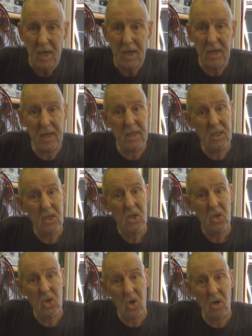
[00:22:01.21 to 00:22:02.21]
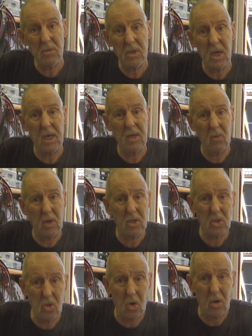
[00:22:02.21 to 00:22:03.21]
And then times that anyone
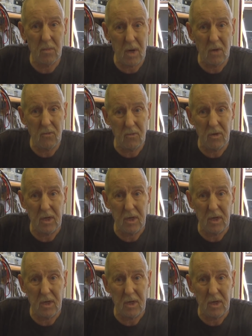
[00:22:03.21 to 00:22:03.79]
that's got them over